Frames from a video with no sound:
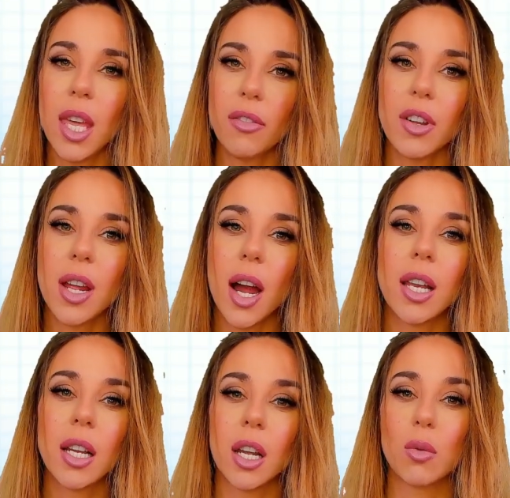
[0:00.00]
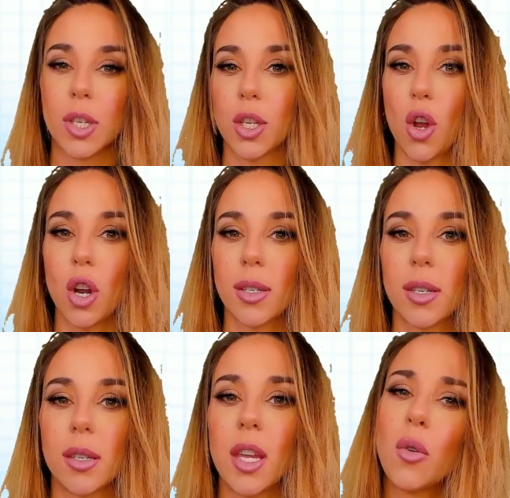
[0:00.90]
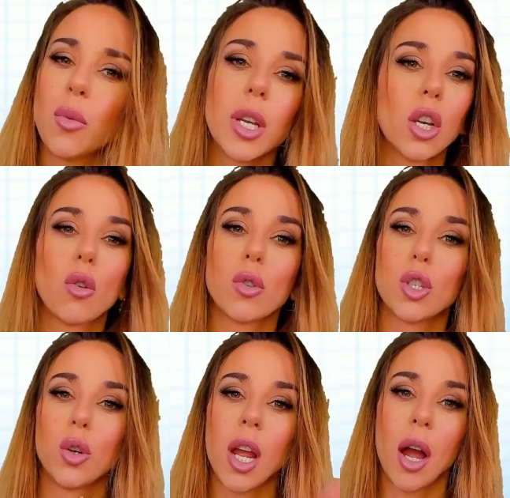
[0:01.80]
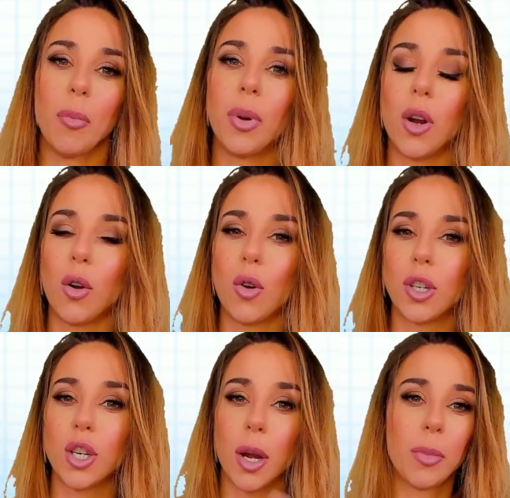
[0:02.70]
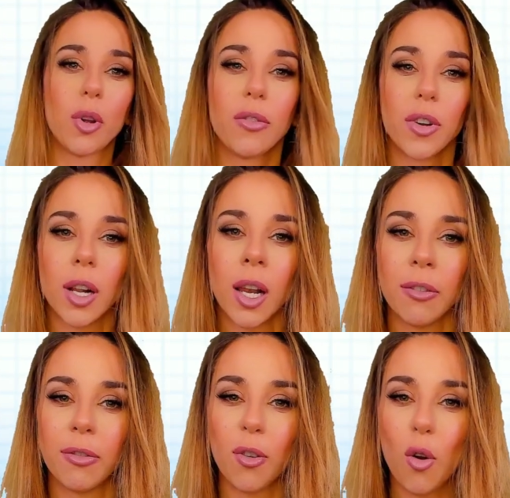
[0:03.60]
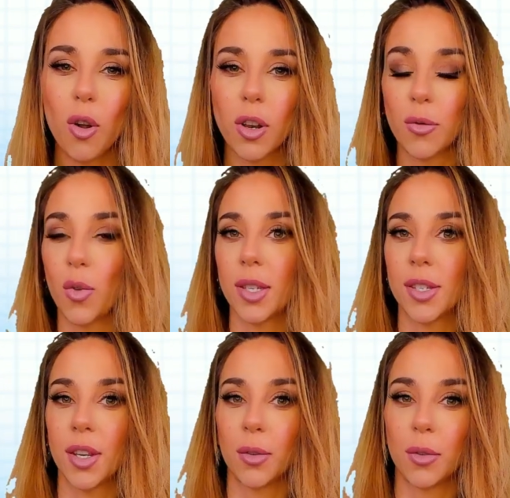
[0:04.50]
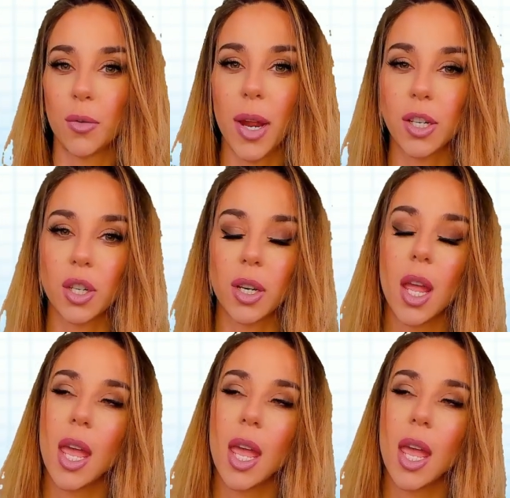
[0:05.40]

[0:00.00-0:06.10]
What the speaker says: Even highly liquid stocks, they don't really go shooting up or jumping off a cliff all in one single direction.